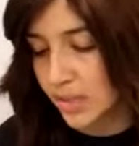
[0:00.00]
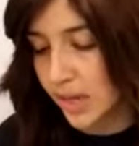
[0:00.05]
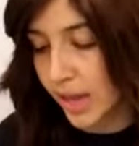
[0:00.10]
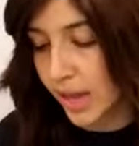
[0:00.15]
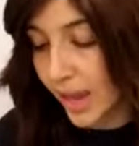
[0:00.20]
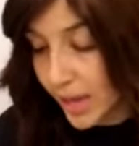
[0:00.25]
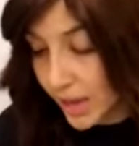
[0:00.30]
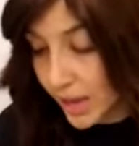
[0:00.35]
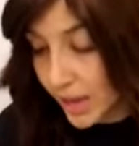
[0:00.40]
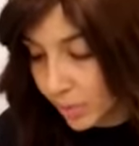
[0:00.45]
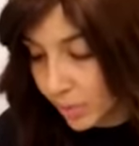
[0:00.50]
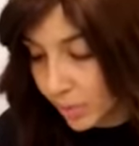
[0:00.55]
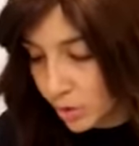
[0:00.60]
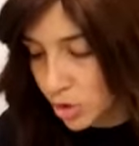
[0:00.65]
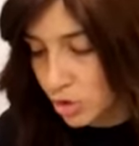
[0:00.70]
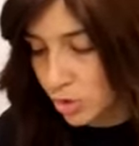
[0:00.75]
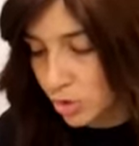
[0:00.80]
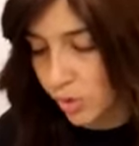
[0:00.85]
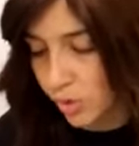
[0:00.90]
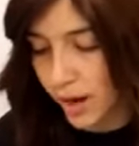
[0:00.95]
able
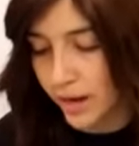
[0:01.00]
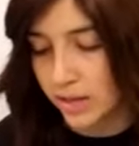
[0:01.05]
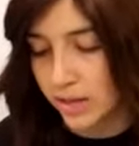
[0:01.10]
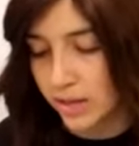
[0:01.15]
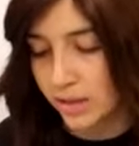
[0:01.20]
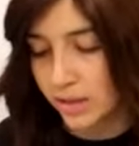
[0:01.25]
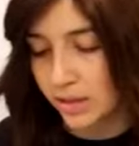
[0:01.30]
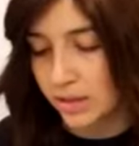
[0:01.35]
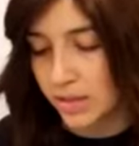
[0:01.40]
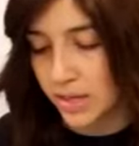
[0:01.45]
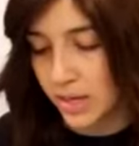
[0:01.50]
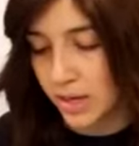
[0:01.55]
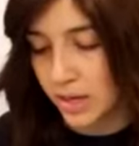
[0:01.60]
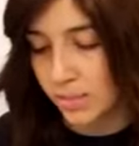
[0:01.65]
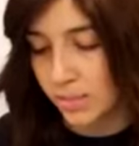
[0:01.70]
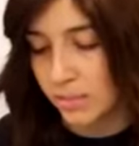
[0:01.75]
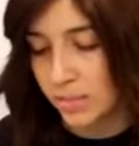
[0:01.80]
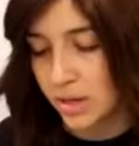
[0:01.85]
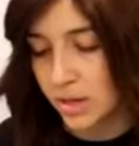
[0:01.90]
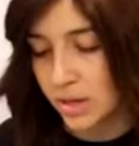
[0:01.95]
to do anything to
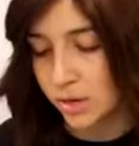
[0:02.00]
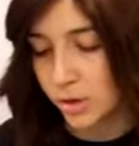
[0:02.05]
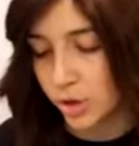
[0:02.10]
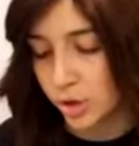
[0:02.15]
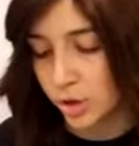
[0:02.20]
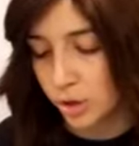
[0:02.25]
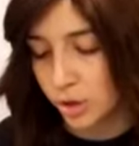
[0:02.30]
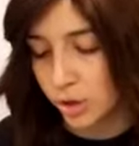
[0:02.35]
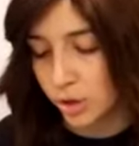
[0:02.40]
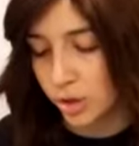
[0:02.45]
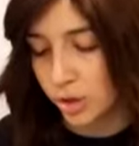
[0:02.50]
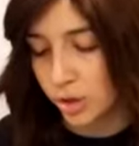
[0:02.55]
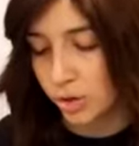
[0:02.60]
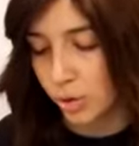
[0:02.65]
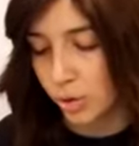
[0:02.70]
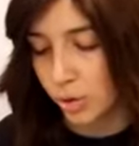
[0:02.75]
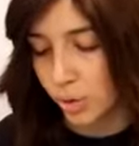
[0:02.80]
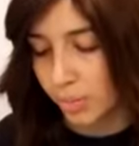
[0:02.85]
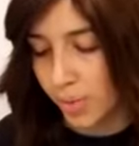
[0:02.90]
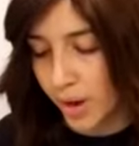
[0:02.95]
him, neither good
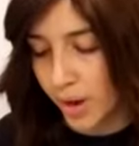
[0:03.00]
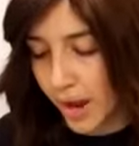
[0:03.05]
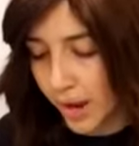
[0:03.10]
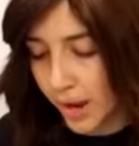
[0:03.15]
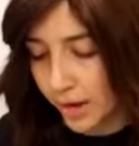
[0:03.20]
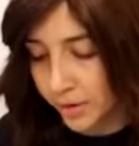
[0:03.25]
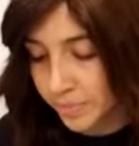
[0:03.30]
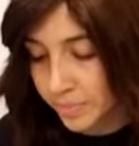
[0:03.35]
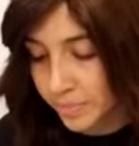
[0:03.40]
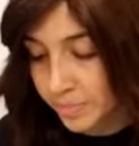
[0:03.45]
nor bad.